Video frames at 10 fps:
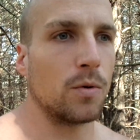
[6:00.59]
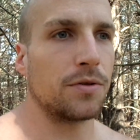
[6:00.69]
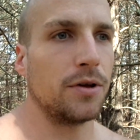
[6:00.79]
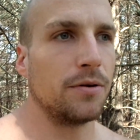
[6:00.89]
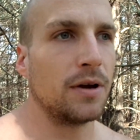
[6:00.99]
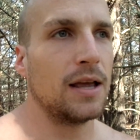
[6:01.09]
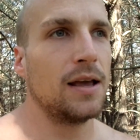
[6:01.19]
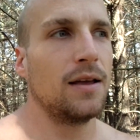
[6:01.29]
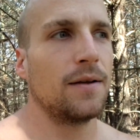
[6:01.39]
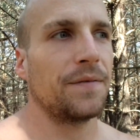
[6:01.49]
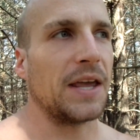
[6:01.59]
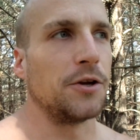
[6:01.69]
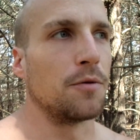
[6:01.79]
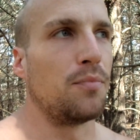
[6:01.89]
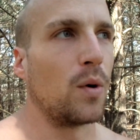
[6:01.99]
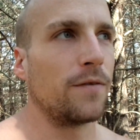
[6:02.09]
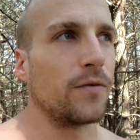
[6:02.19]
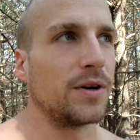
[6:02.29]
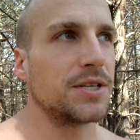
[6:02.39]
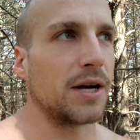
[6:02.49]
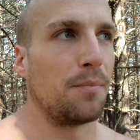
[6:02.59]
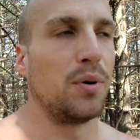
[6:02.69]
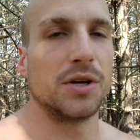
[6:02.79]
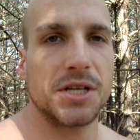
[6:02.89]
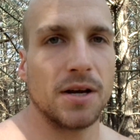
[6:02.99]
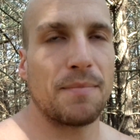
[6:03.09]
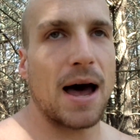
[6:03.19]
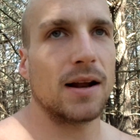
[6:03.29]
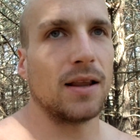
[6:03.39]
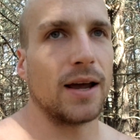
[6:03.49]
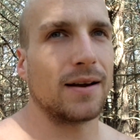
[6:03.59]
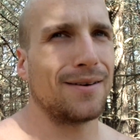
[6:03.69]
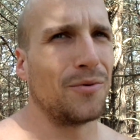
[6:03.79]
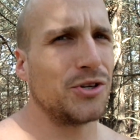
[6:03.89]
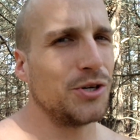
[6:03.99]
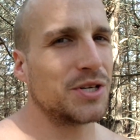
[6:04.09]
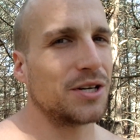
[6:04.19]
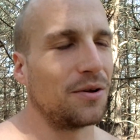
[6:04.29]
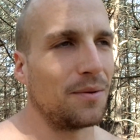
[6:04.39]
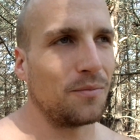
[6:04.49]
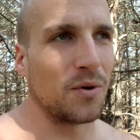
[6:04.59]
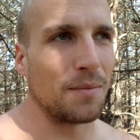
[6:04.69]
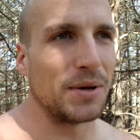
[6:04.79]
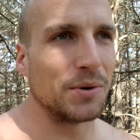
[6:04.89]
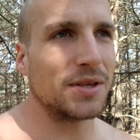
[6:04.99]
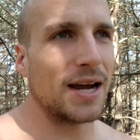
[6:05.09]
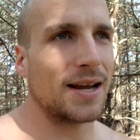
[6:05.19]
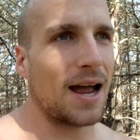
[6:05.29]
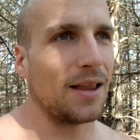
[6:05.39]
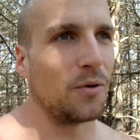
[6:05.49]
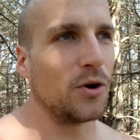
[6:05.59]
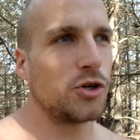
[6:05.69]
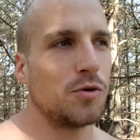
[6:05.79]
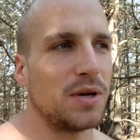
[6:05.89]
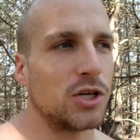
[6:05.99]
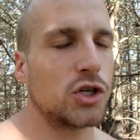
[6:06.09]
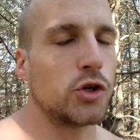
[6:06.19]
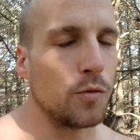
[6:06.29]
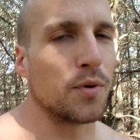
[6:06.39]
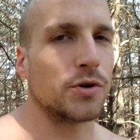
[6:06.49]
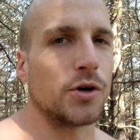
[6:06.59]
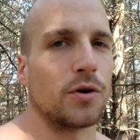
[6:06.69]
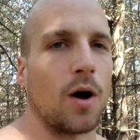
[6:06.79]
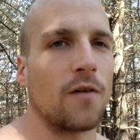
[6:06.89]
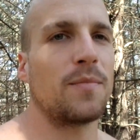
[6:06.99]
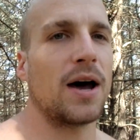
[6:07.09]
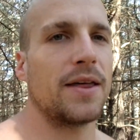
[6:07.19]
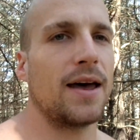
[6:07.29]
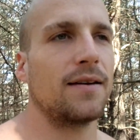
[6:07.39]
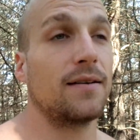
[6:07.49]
with you and your boyfriend's like a pussy about it, like, would you still want to be with that guy? Like, wouldn't you be super turned off by that?